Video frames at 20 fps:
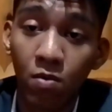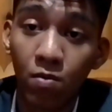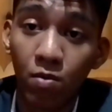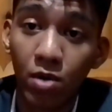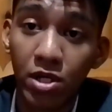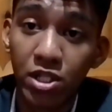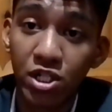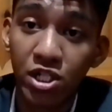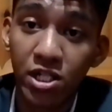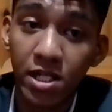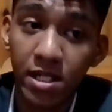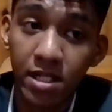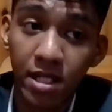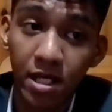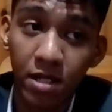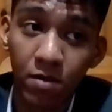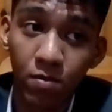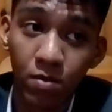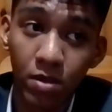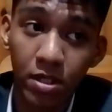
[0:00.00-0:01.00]
What she
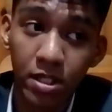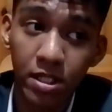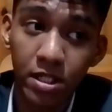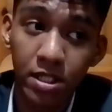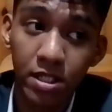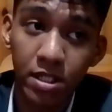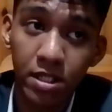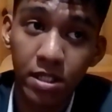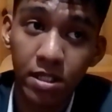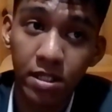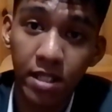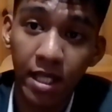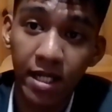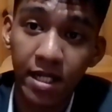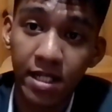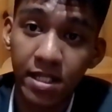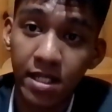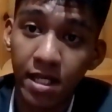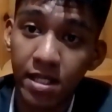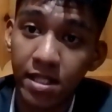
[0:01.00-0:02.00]
did was
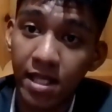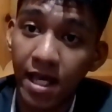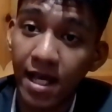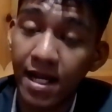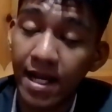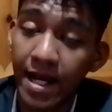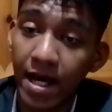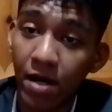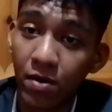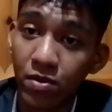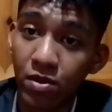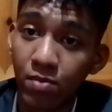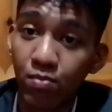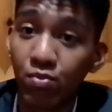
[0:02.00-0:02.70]
they allowed the